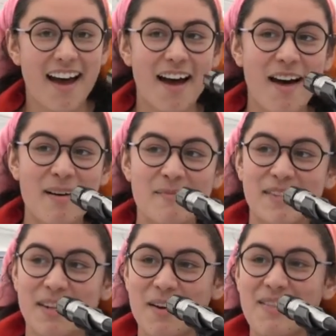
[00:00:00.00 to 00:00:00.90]
Um,
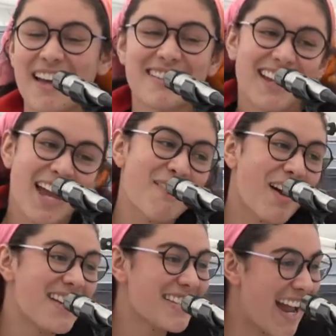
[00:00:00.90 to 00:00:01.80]
so that's the kind of
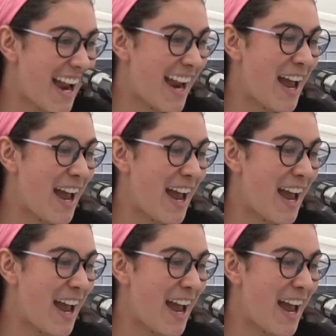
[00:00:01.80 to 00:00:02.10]
artist I